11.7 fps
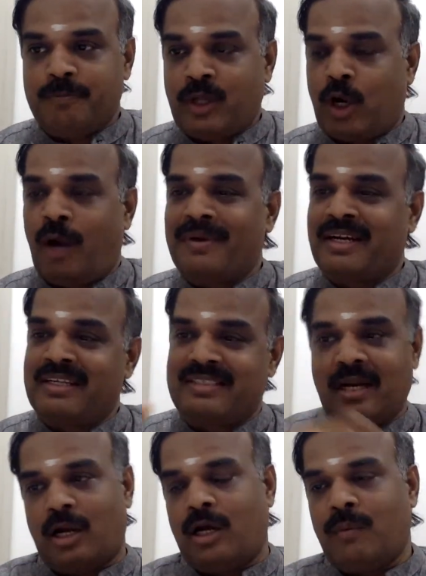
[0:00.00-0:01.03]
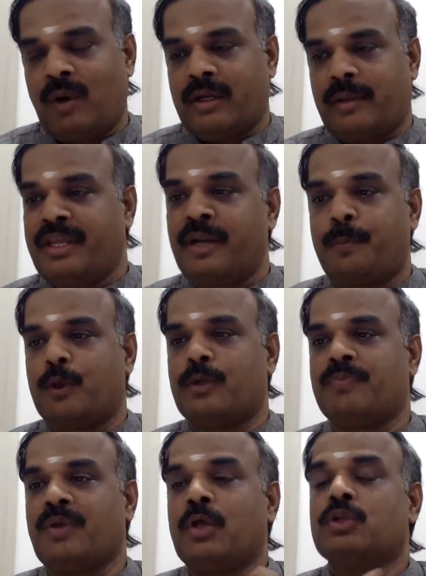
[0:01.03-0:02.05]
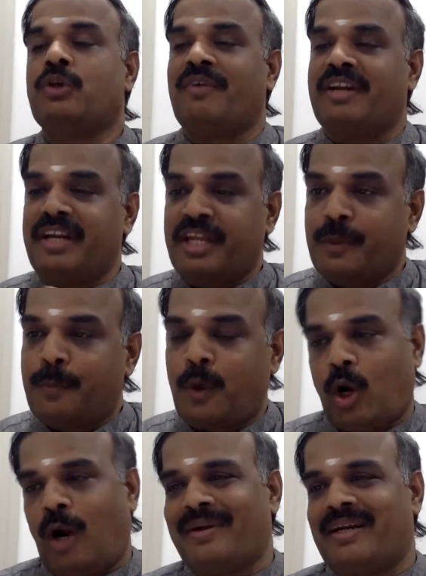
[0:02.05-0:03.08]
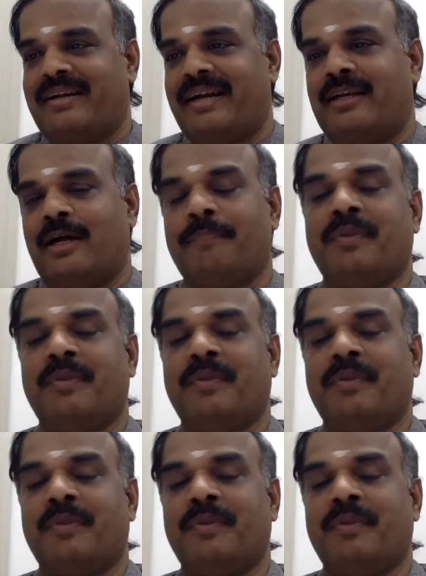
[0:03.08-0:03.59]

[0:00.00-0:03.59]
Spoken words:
raw material is a input. So we need input raw material data.